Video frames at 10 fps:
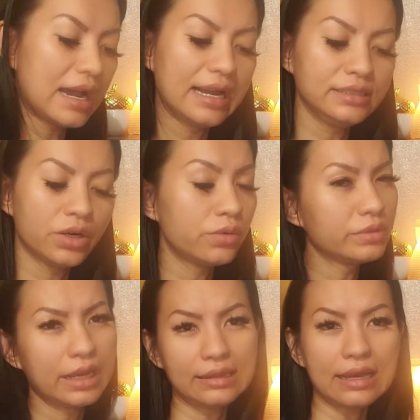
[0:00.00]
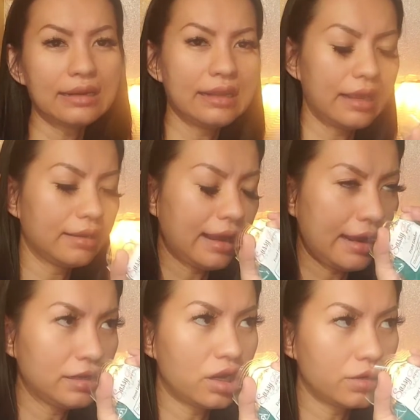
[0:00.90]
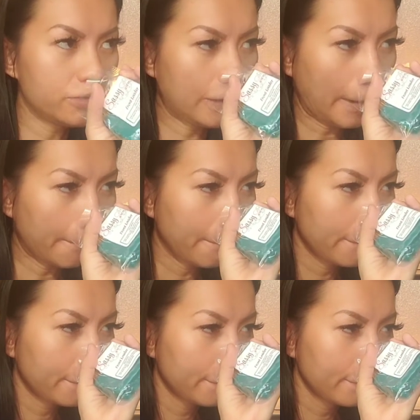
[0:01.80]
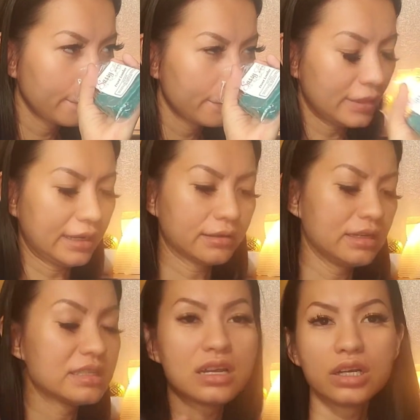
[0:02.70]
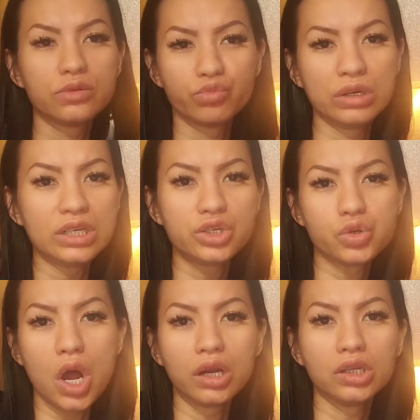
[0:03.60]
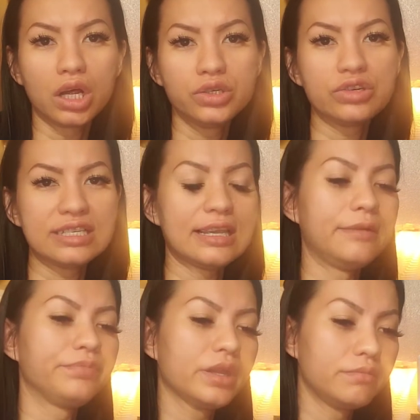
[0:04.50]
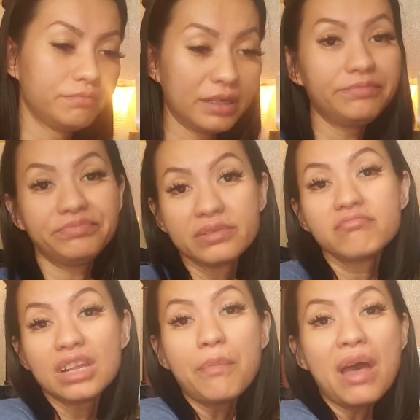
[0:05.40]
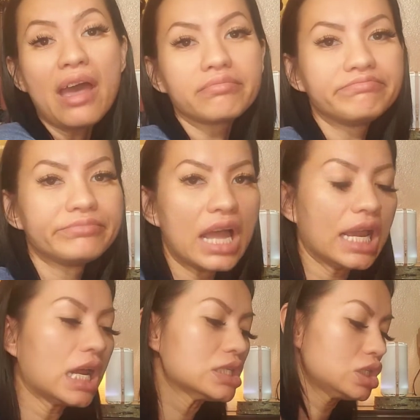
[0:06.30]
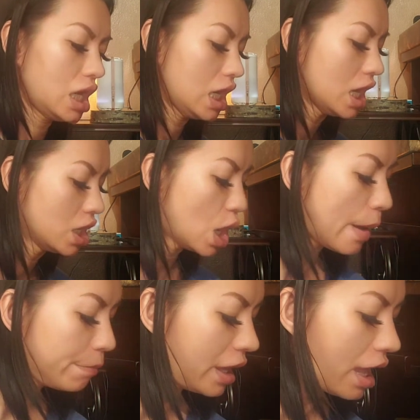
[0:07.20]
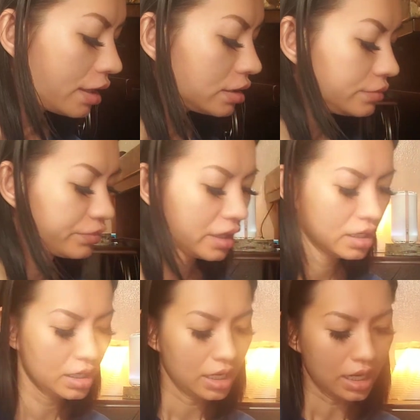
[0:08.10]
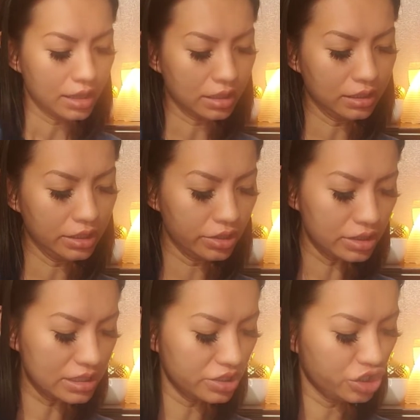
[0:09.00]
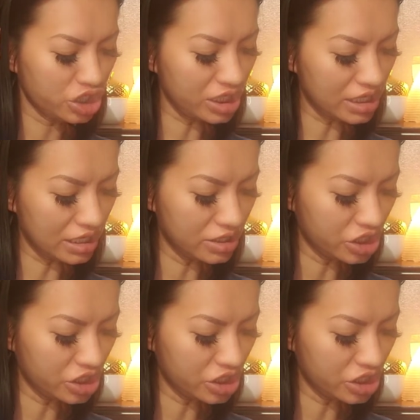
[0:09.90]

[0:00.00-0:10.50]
I don't get that Gain Laundry. Like, it's not really strong laundry scent, but not bad, I gotta say. Not bad. And then here is GE.